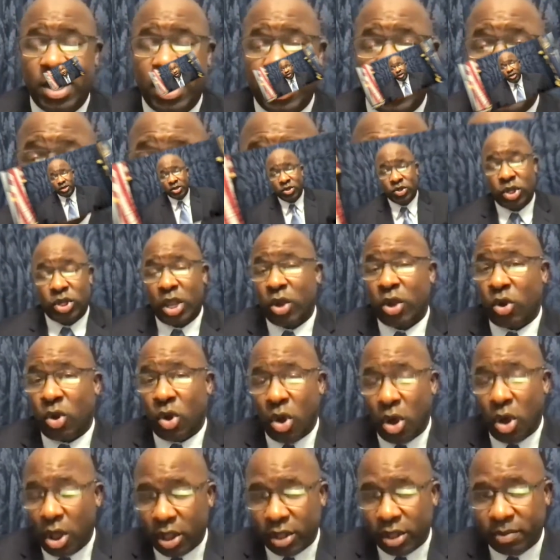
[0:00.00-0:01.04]
So they
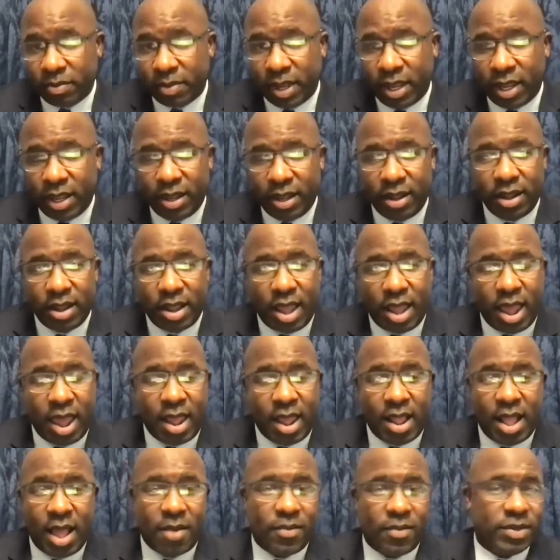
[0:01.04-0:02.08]
called me
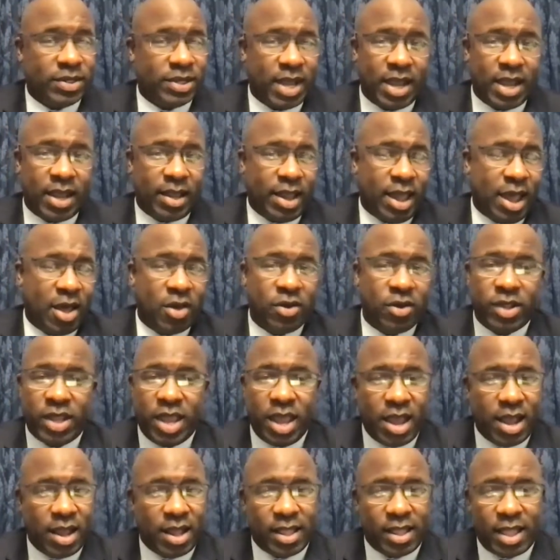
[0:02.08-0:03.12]
and I was like, hell
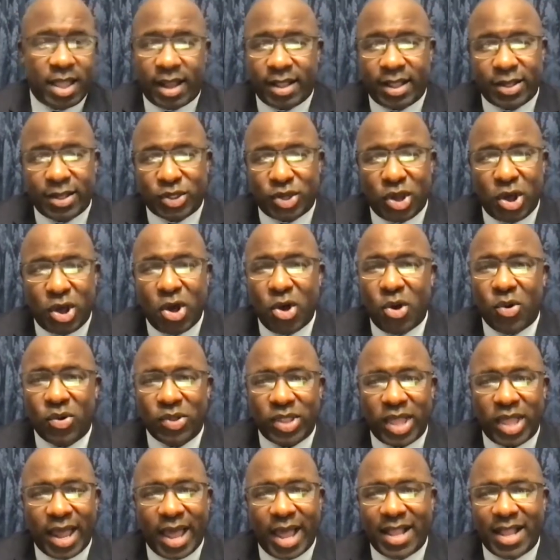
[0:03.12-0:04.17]
yeah, like, let's go.
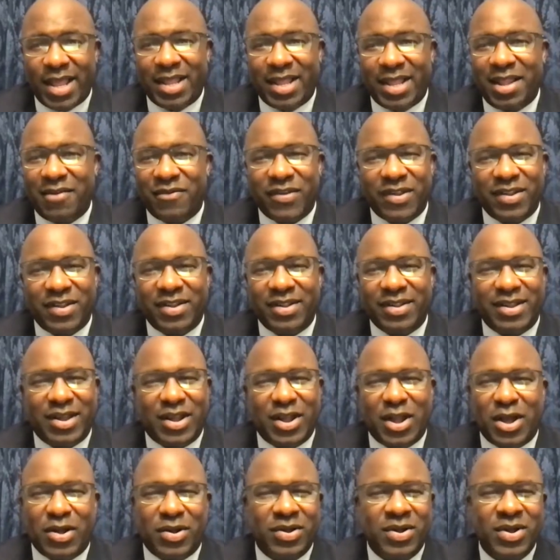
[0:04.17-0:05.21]
Like, I didn't even, you
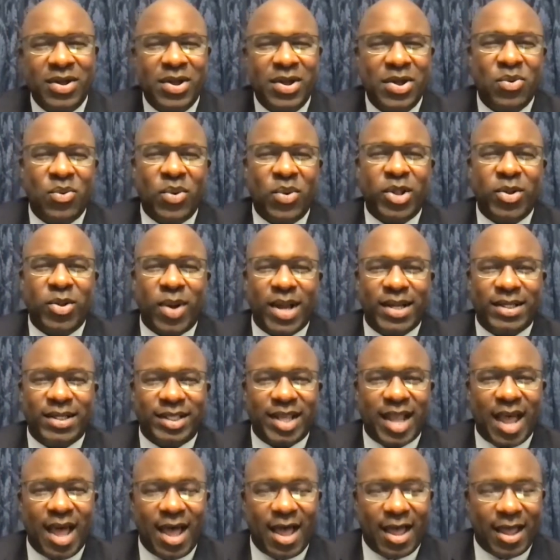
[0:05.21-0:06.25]
know, where do I
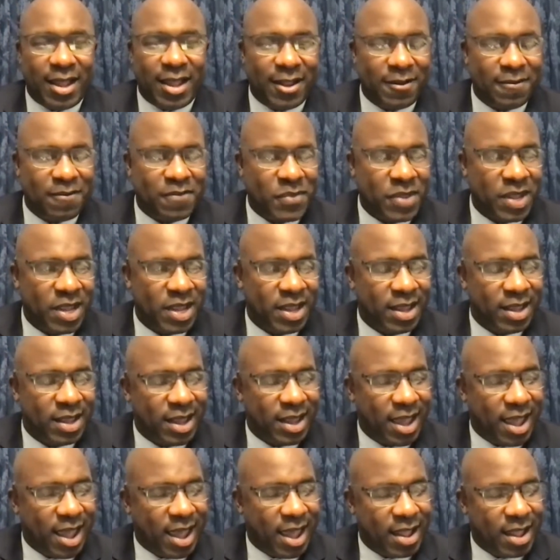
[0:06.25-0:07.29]
sign?
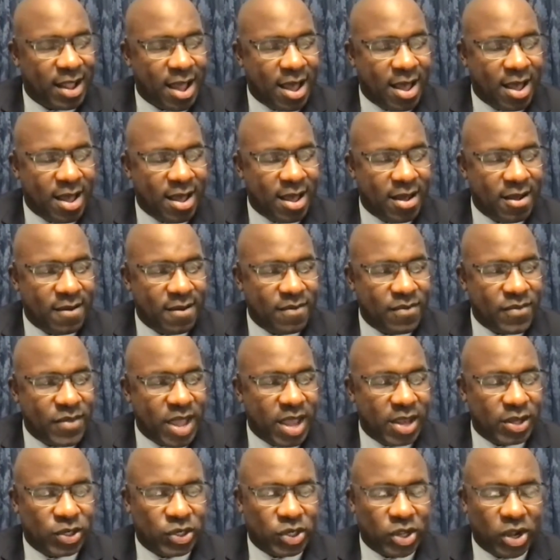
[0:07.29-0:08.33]
And
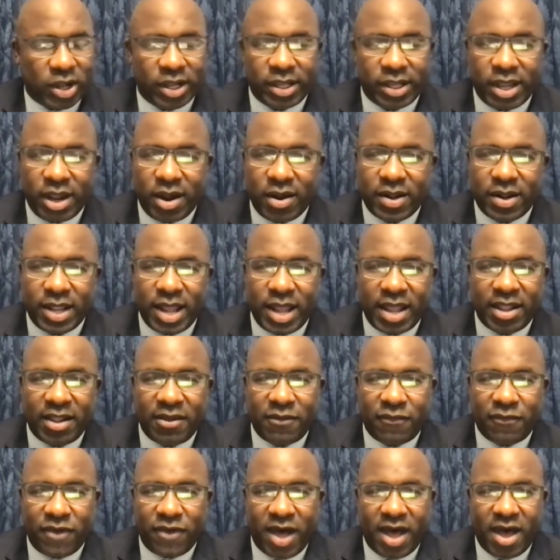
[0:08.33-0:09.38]
started there in
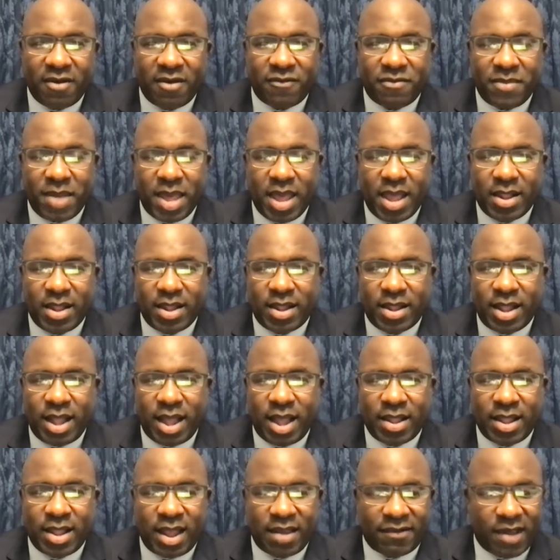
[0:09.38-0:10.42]
95, man.
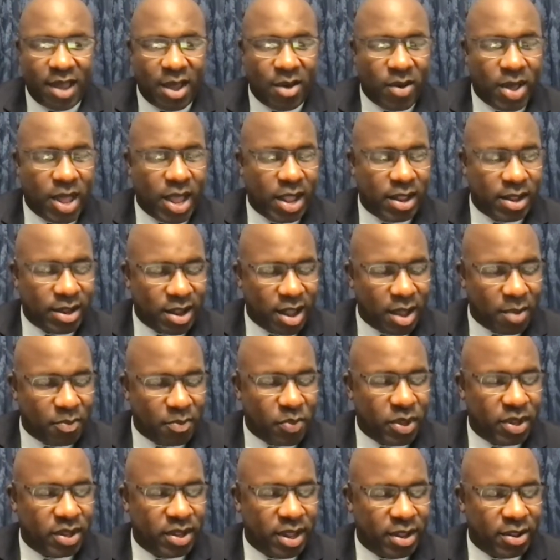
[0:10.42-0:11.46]
And that's how I ended up
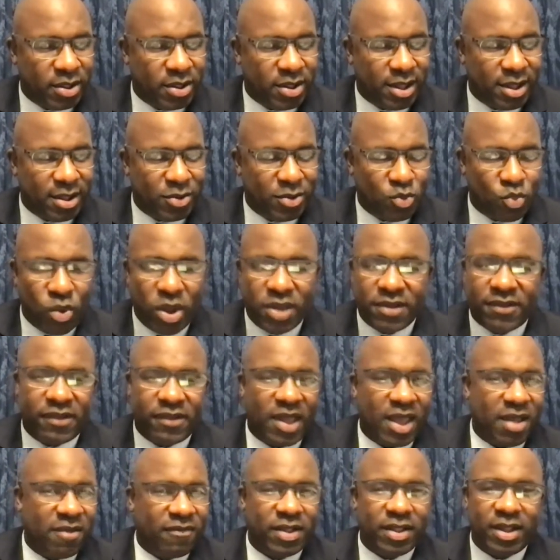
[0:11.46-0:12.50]
in West
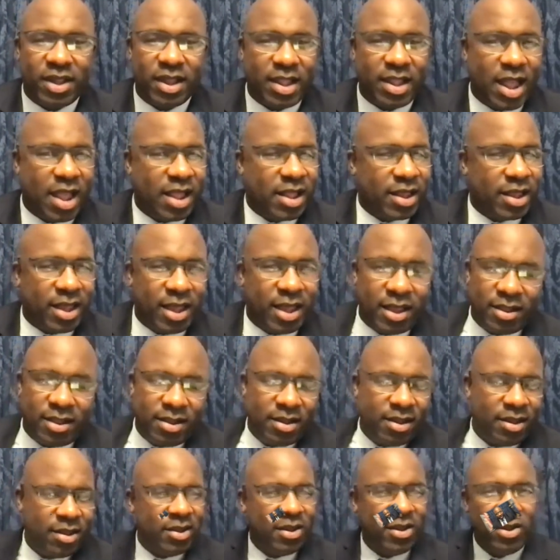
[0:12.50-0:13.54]
Haven, Connecticut,
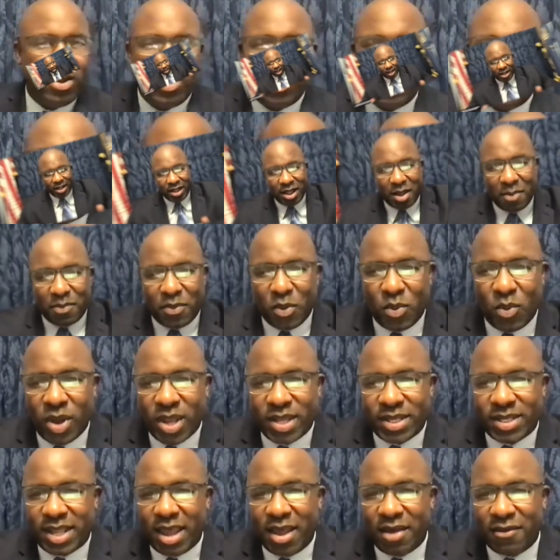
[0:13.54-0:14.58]
but ended up in
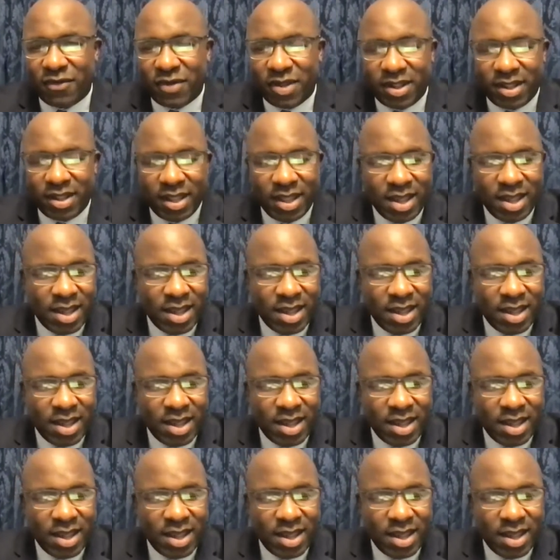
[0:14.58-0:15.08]
West Haven.